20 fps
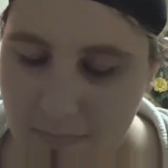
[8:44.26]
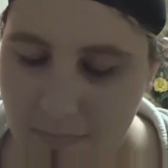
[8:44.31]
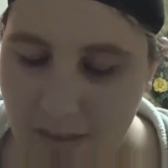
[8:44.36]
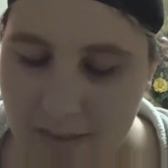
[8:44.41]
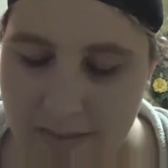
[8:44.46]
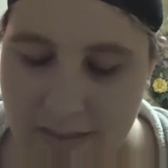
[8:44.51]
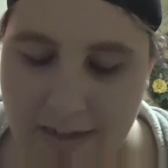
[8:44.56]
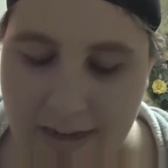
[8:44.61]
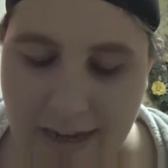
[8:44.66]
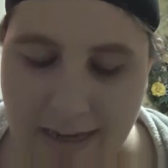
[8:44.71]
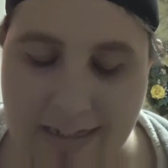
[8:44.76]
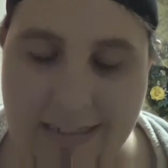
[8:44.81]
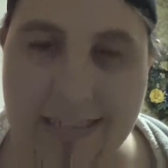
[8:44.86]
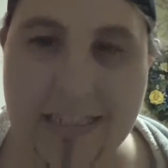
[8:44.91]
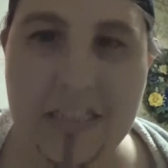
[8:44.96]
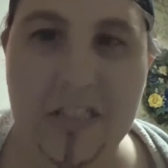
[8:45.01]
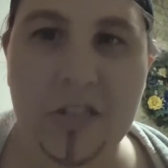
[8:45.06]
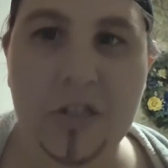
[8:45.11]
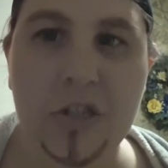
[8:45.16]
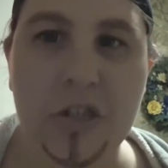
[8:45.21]
The next
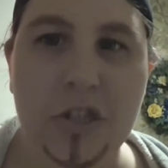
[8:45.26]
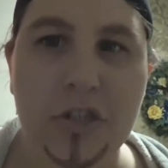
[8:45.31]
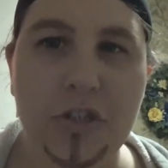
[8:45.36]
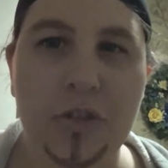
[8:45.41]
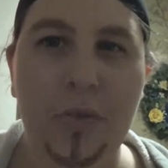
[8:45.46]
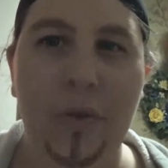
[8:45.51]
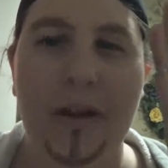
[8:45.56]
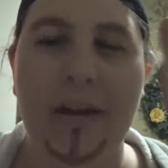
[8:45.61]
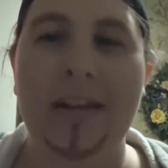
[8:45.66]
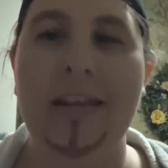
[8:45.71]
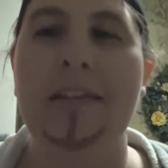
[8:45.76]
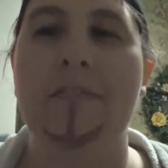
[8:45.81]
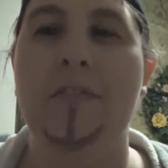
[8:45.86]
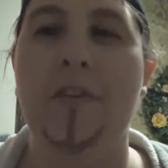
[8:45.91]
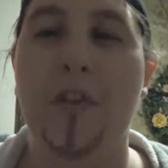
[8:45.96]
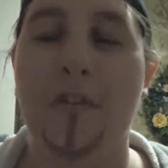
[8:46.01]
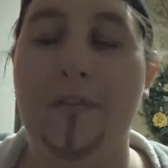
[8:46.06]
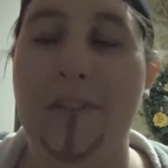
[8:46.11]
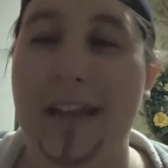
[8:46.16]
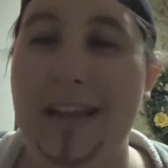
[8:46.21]
is just you want to give
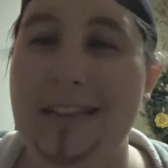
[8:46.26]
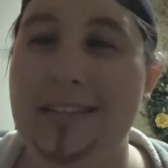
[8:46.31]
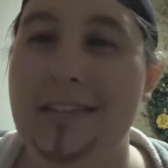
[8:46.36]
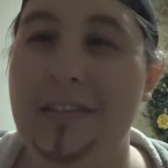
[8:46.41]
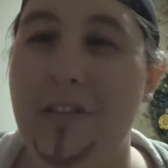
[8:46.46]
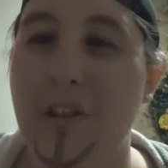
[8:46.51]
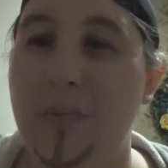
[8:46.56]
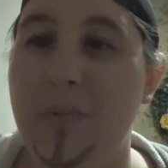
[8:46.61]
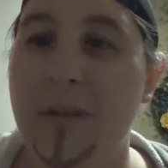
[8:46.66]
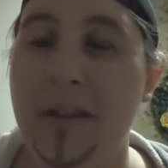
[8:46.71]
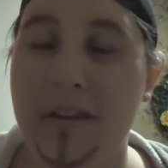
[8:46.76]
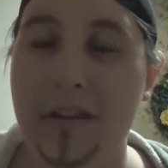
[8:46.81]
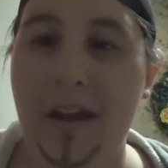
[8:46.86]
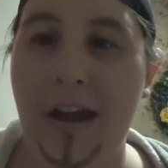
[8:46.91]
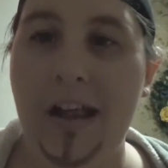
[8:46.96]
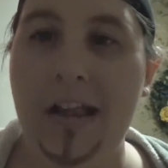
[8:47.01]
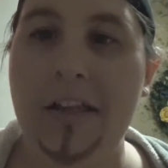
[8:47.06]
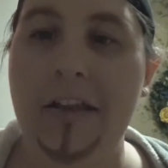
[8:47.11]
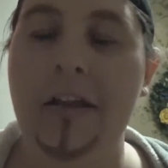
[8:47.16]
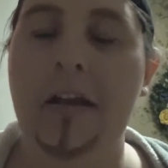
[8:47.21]
your face a little bit of
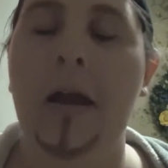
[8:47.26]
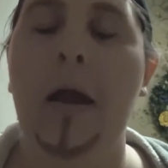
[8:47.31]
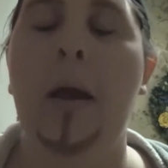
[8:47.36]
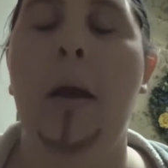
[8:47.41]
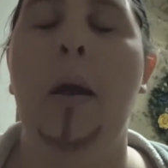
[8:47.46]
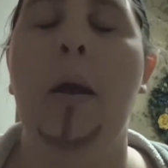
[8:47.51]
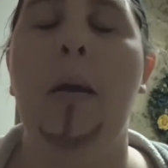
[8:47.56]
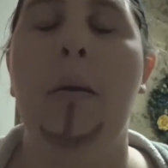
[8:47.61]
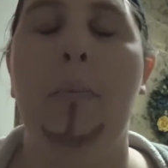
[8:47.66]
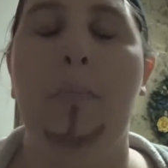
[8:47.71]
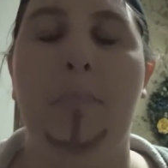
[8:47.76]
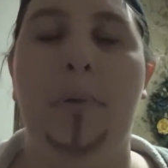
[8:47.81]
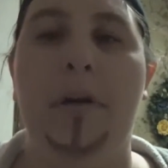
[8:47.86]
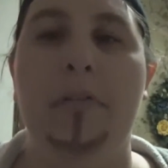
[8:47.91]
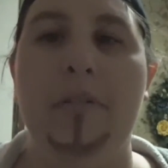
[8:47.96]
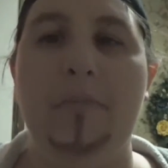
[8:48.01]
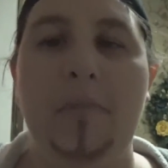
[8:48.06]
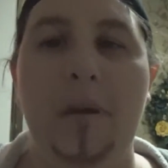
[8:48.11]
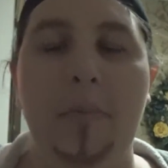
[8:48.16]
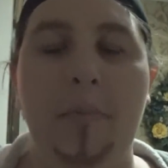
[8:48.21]
color,
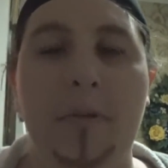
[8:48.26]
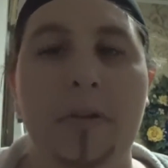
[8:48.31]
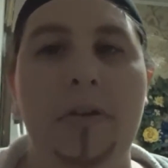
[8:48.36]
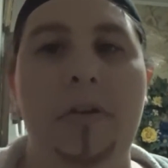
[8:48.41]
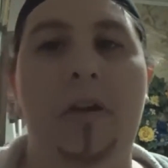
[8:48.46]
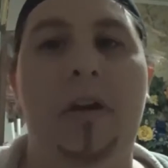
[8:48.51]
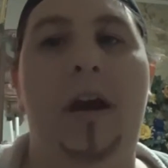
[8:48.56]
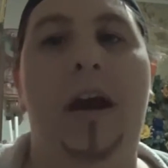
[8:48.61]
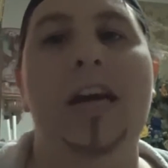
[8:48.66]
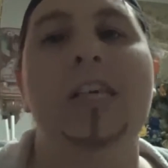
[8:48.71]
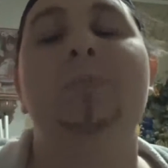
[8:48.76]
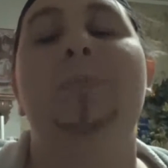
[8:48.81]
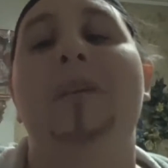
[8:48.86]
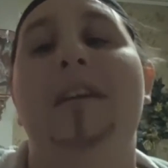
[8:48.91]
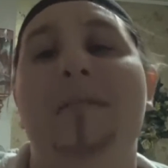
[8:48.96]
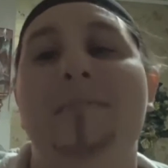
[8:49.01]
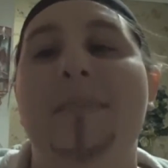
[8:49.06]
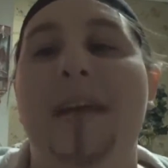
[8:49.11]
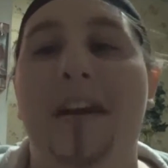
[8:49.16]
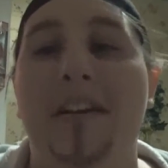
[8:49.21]
but remember you're
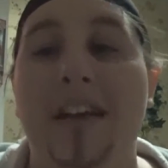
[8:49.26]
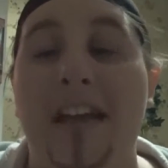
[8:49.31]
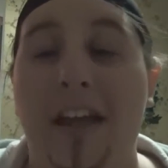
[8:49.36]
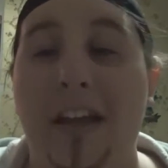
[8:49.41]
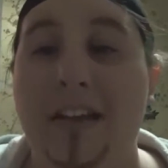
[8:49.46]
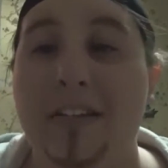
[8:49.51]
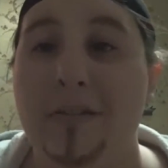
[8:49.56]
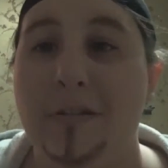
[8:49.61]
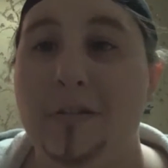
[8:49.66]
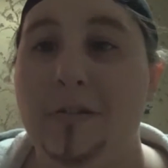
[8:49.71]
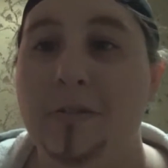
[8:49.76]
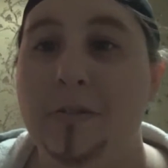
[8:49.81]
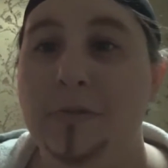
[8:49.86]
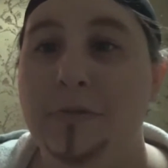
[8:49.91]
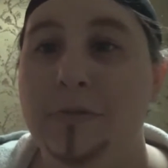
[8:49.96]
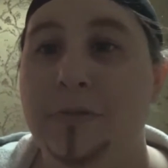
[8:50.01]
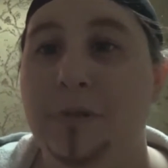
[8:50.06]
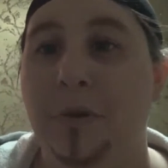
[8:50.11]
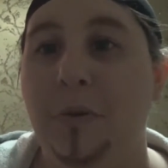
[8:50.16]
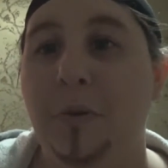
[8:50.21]
cosplaying a male character, so you
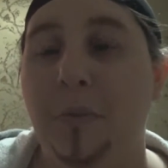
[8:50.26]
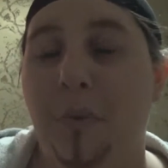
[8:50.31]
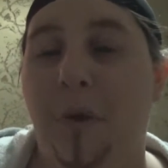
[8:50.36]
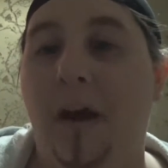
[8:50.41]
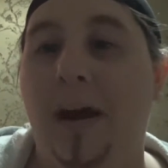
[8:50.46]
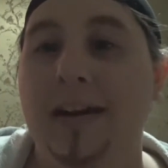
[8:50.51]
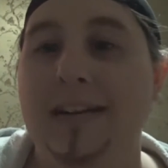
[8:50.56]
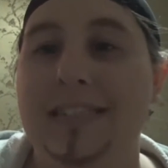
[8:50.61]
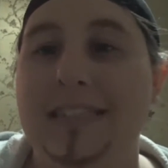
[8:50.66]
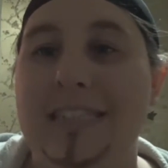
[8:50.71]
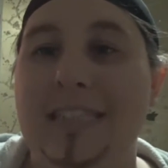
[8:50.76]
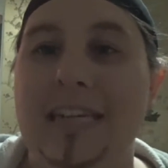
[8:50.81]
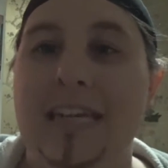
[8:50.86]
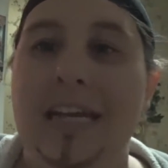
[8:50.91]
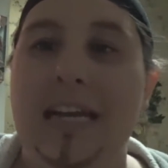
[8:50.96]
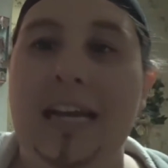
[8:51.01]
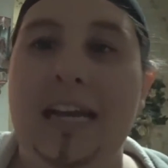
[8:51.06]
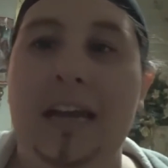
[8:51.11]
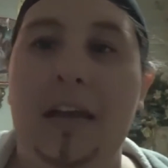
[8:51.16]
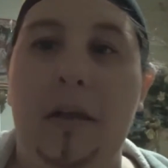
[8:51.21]
don't want
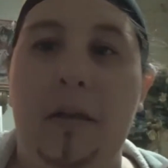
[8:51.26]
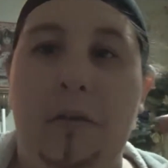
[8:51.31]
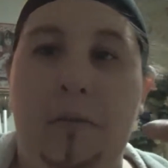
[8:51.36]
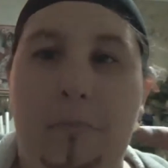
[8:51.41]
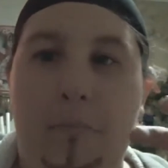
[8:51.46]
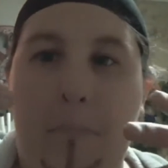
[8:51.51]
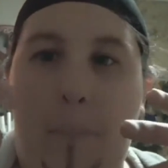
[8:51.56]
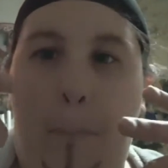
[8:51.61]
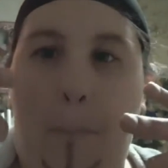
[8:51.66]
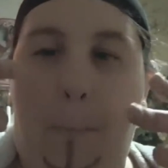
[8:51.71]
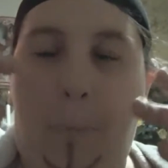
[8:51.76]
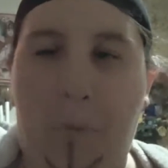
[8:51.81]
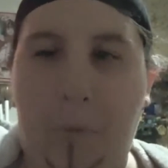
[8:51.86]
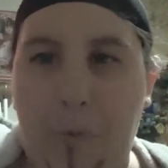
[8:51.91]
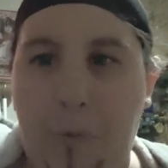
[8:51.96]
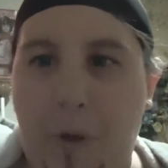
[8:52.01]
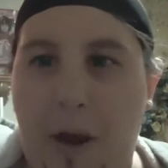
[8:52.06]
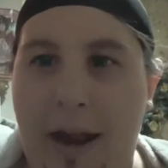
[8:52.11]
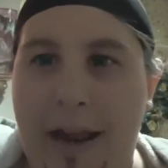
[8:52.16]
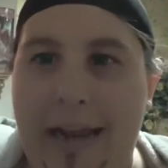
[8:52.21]

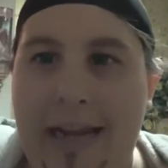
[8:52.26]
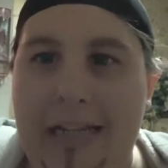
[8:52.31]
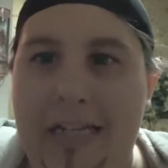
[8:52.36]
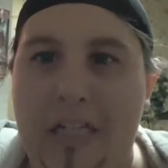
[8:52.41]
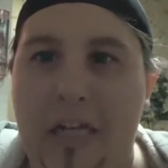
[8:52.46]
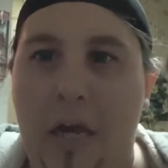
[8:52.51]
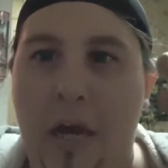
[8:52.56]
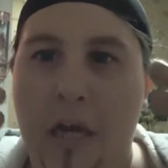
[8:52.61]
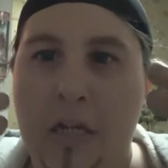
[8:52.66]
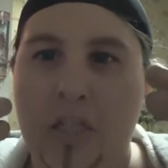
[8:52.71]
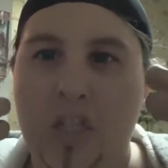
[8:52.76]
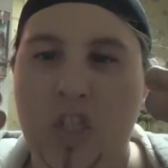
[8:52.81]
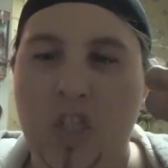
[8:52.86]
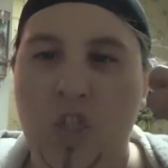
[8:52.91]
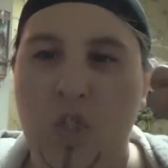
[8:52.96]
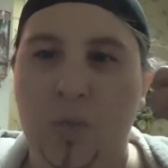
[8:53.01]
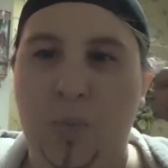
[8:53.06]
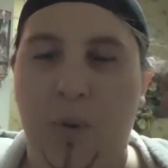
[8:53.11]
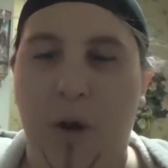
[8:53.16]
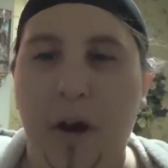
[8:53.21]
bright,
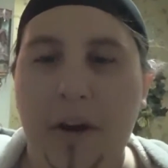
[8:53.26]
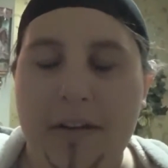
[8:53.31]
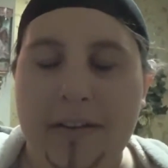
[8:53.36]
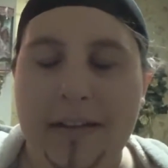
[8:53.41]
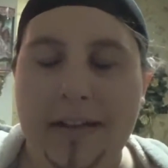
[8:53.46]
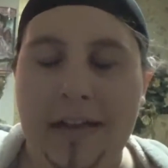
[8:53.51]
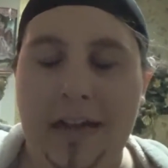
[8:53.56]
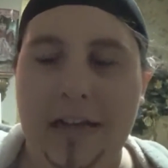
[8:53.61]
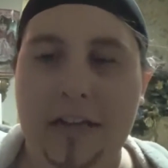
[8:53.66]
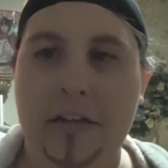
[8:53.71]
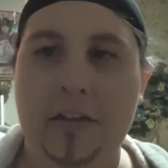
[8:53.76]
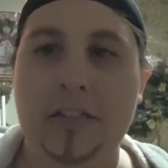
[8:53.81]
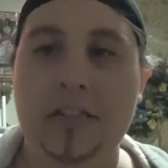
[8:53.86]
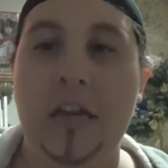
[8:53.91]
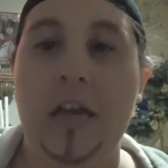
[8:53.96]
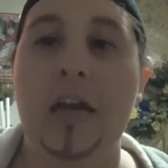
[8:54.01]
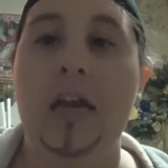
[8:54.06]
sparkly colors.